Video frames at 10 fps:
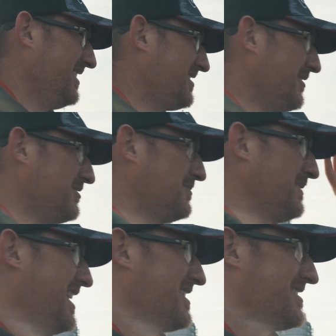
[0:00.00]
So we've just
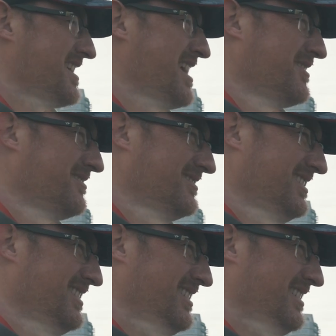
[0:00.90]
been casting out,
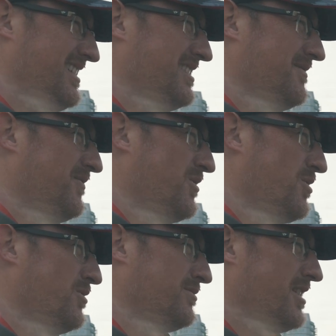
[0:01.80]
letting it
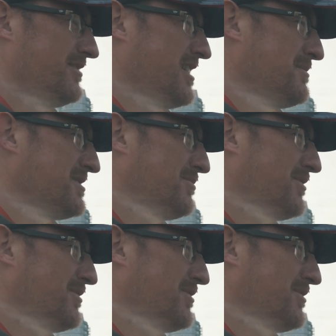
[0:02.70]
fall, low diameter